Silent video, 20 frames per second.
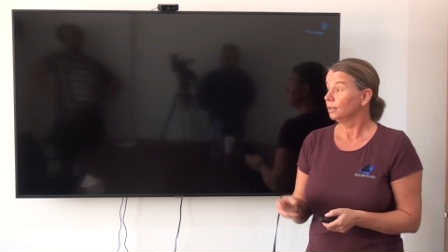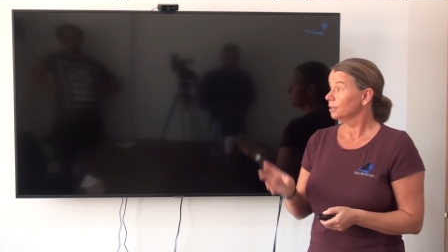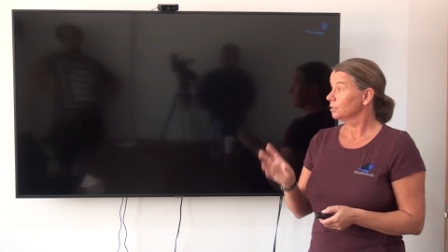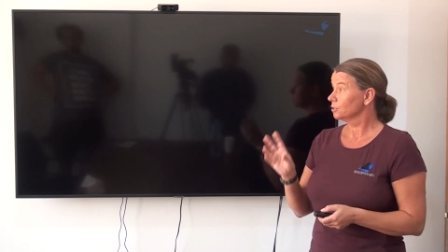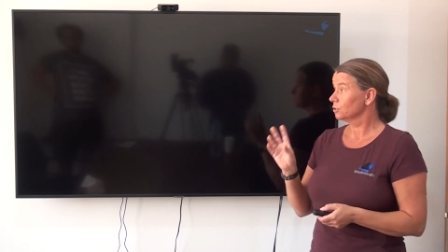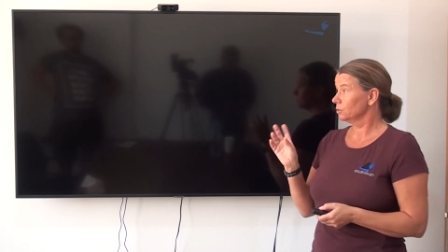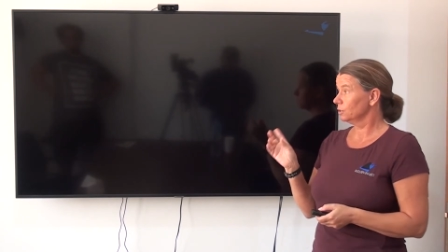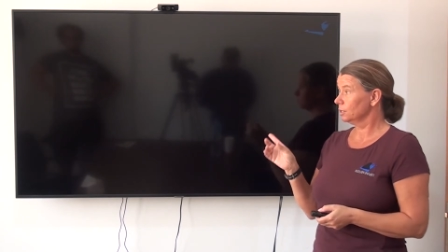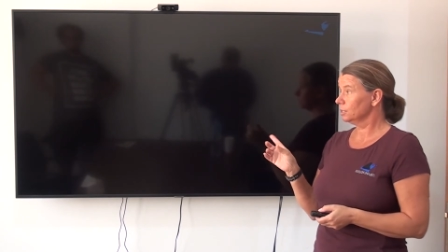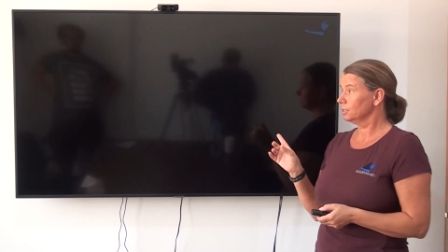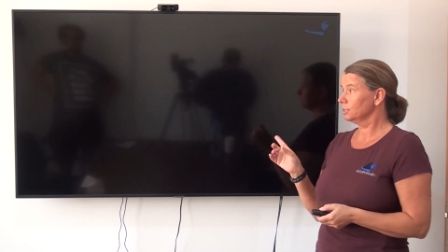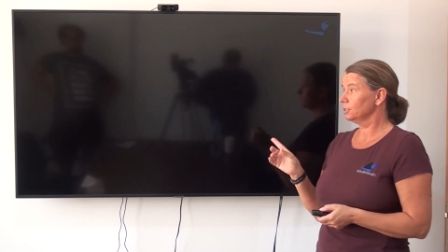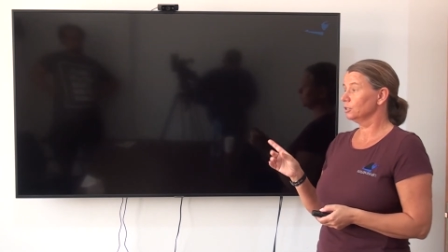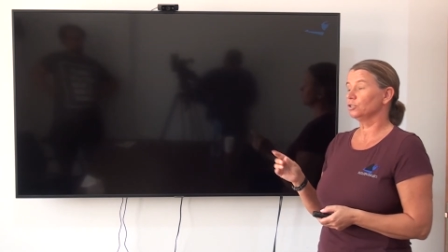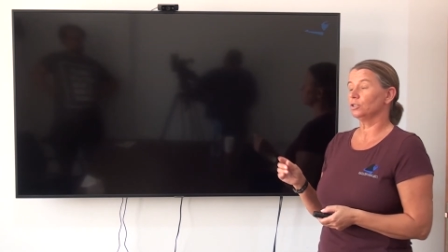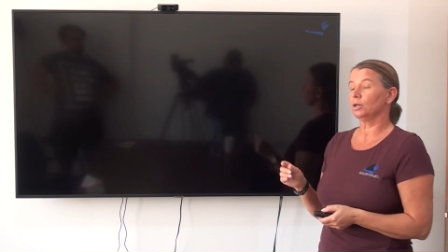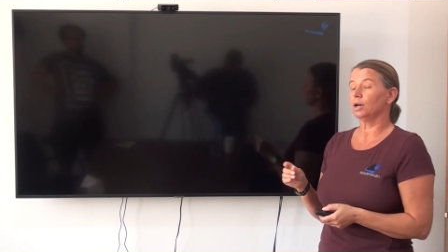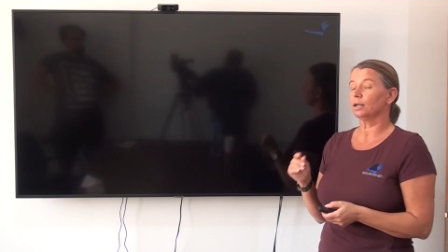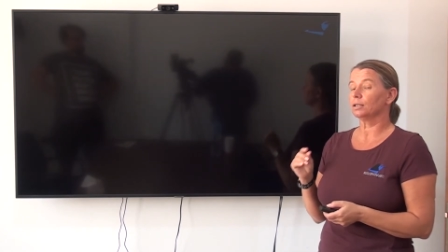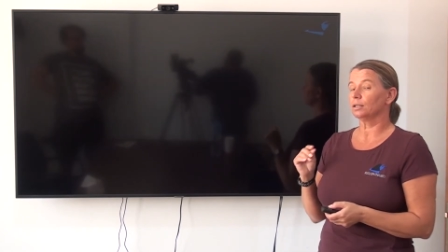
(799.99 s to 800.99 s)
So this is a
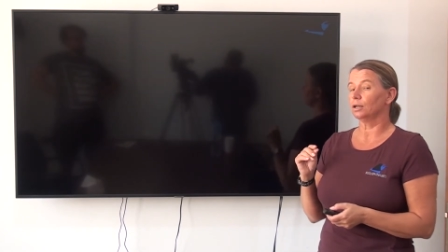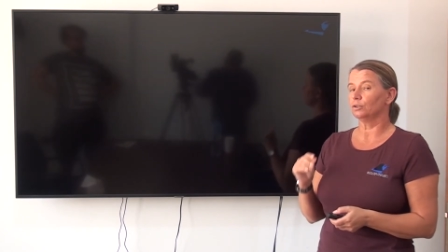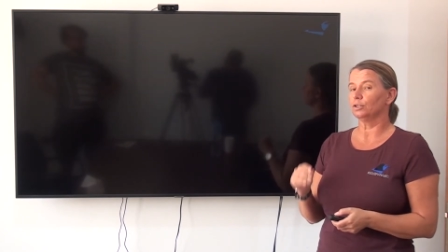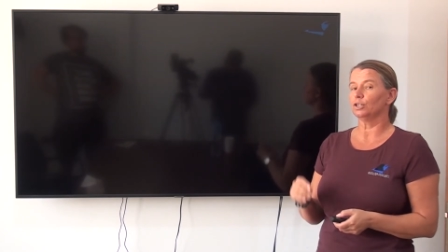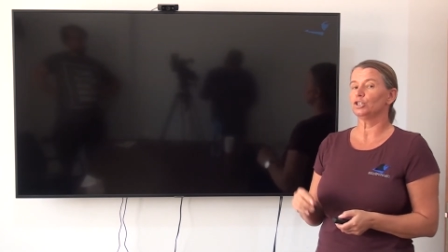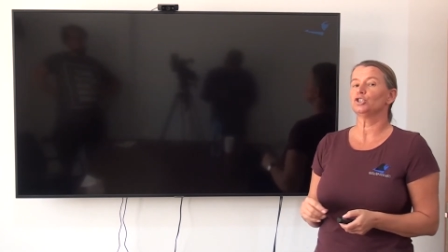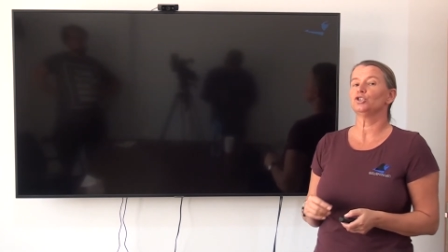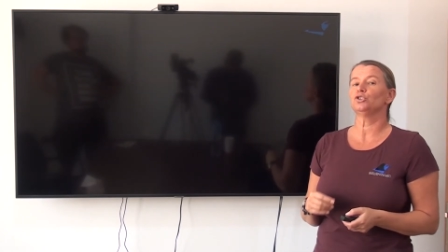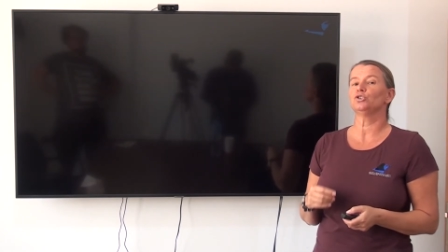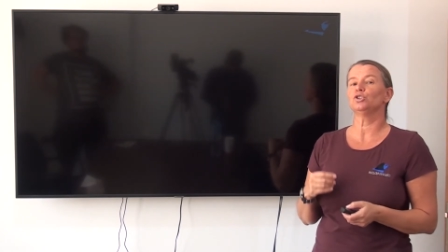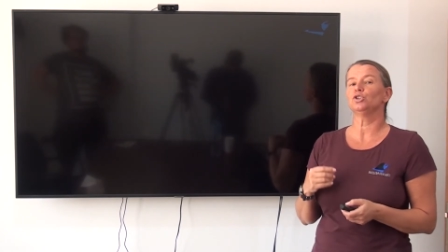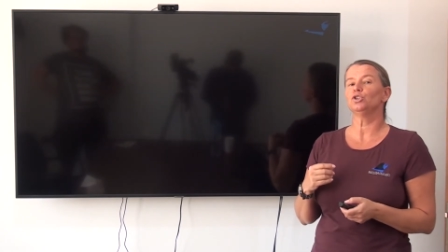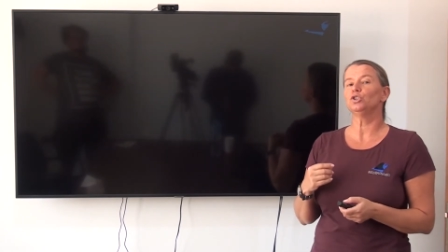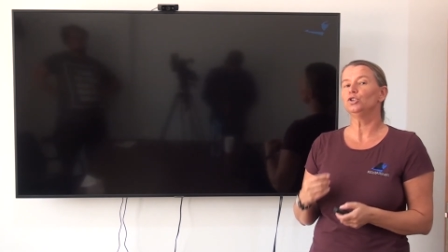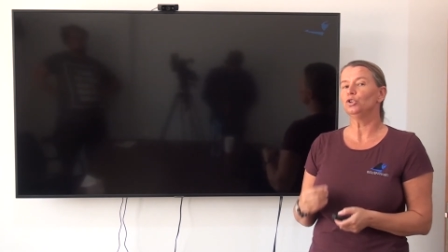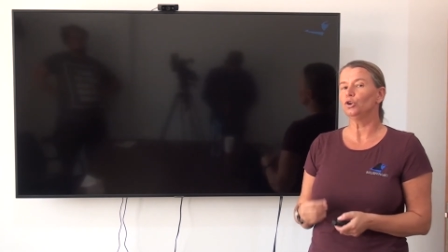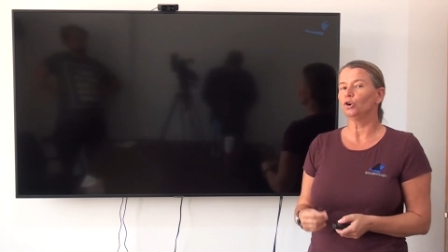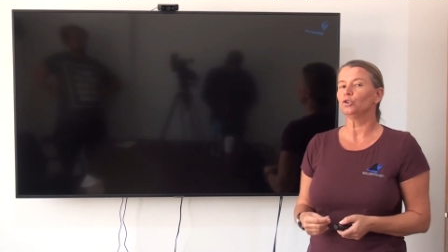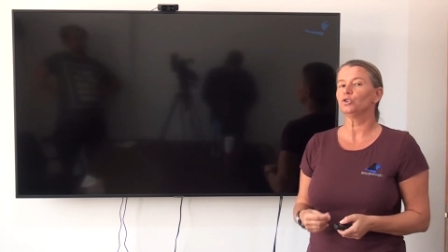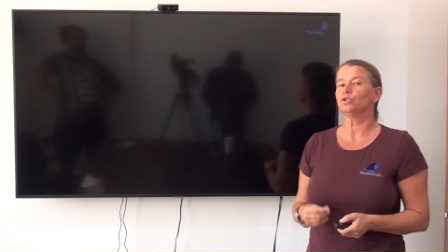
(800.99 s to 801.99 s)
shark now that
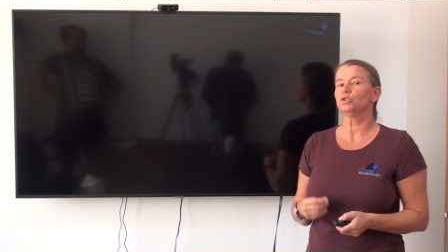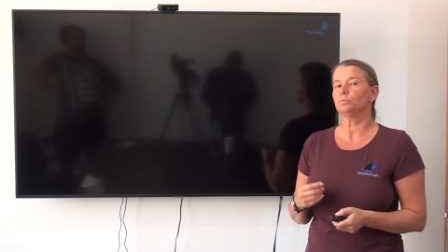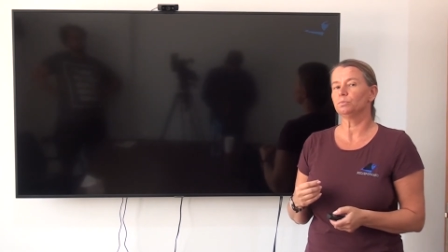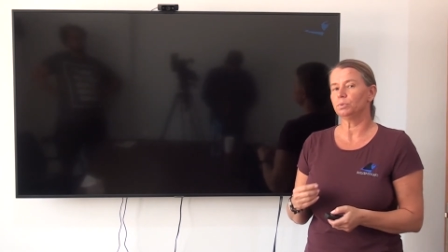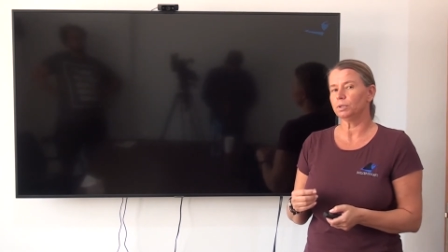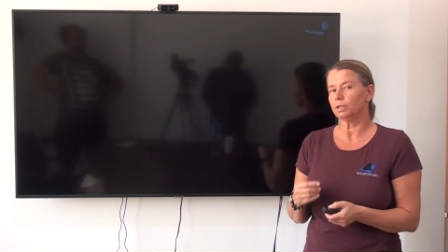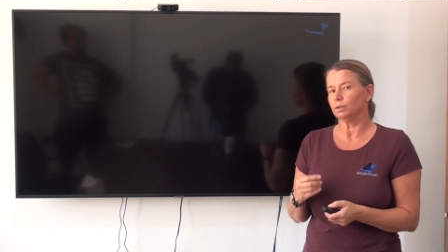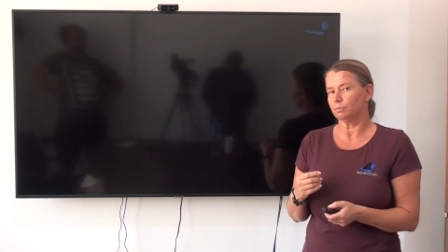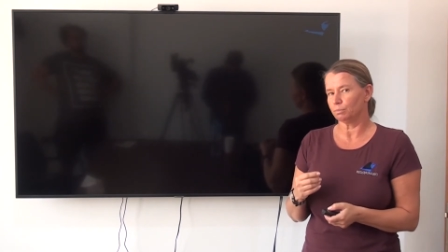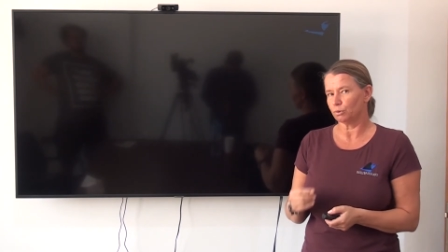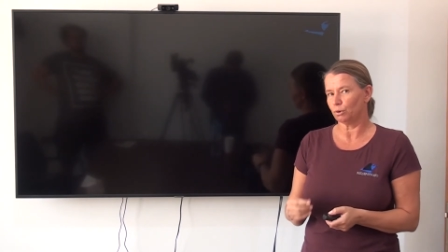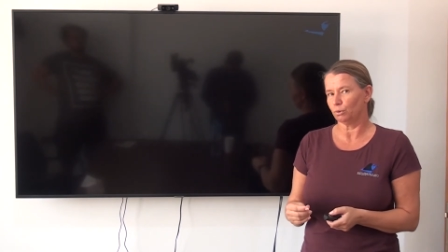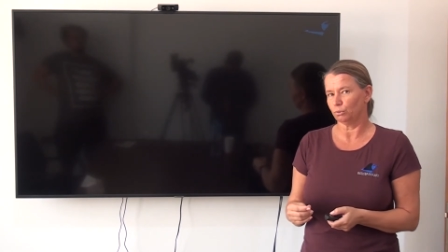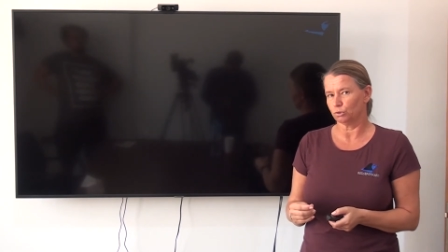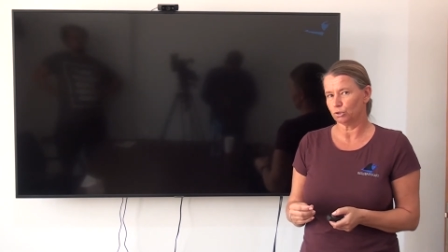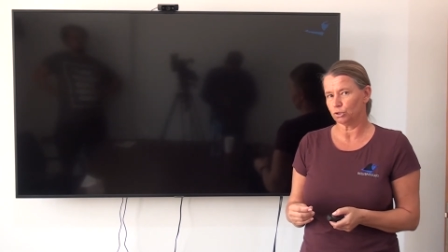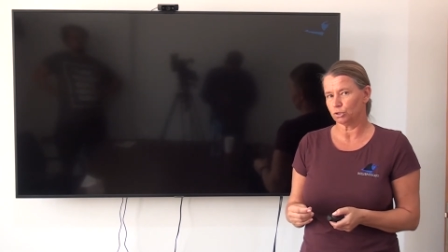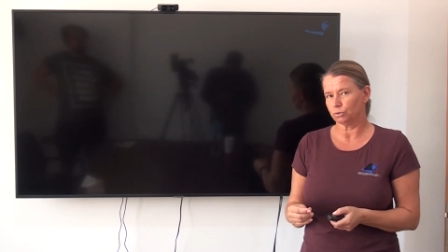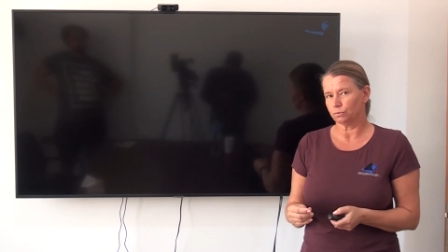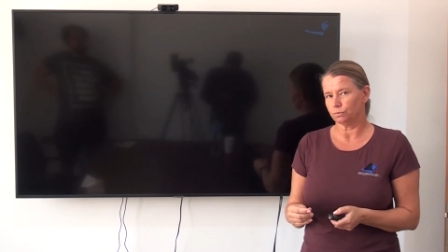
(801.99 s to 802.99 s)
should not be
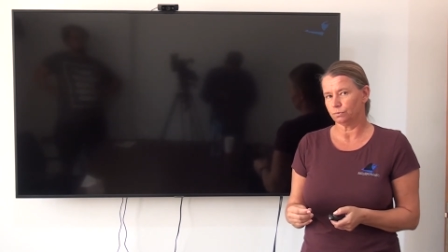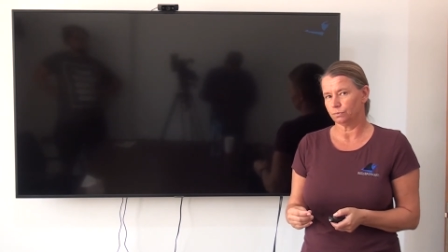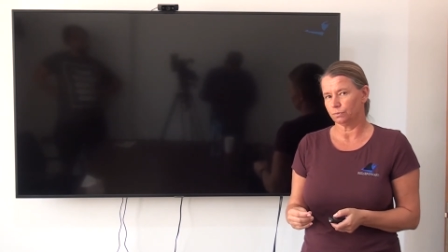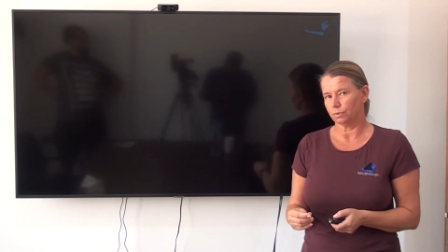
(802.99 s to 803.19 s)
approached.